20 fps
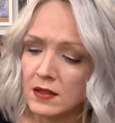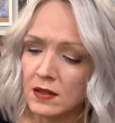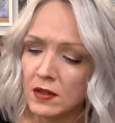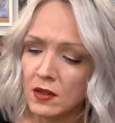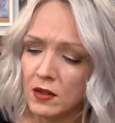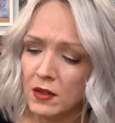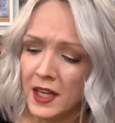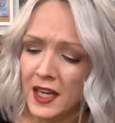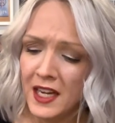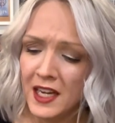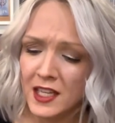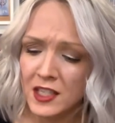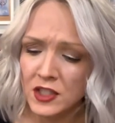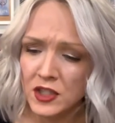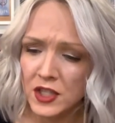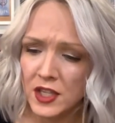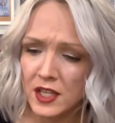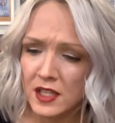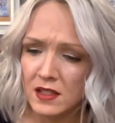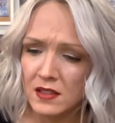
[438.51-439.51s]
little
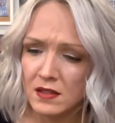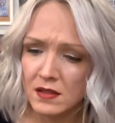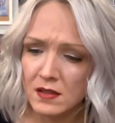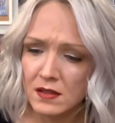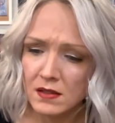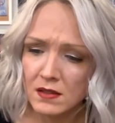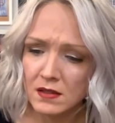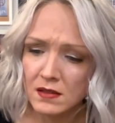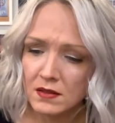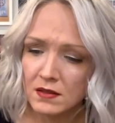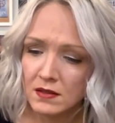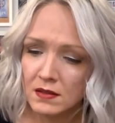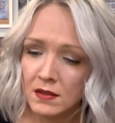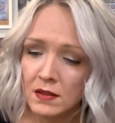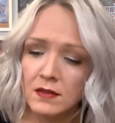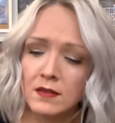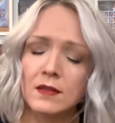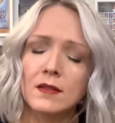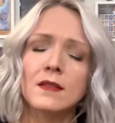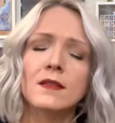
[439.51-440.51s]
hinges,
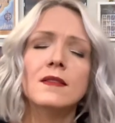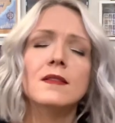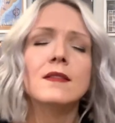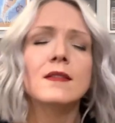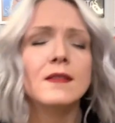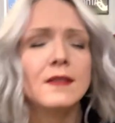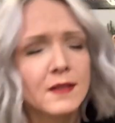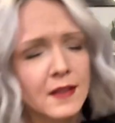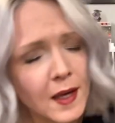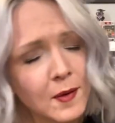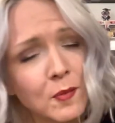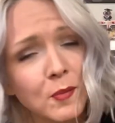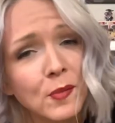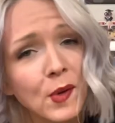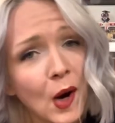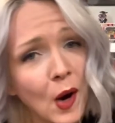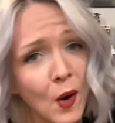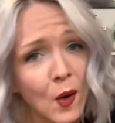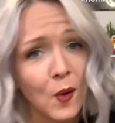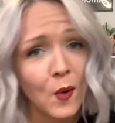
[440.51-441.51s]
a
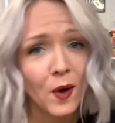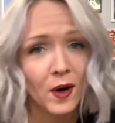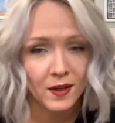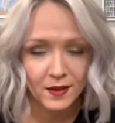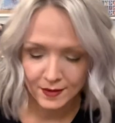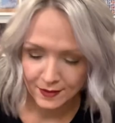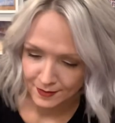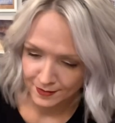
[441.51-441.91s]
bow.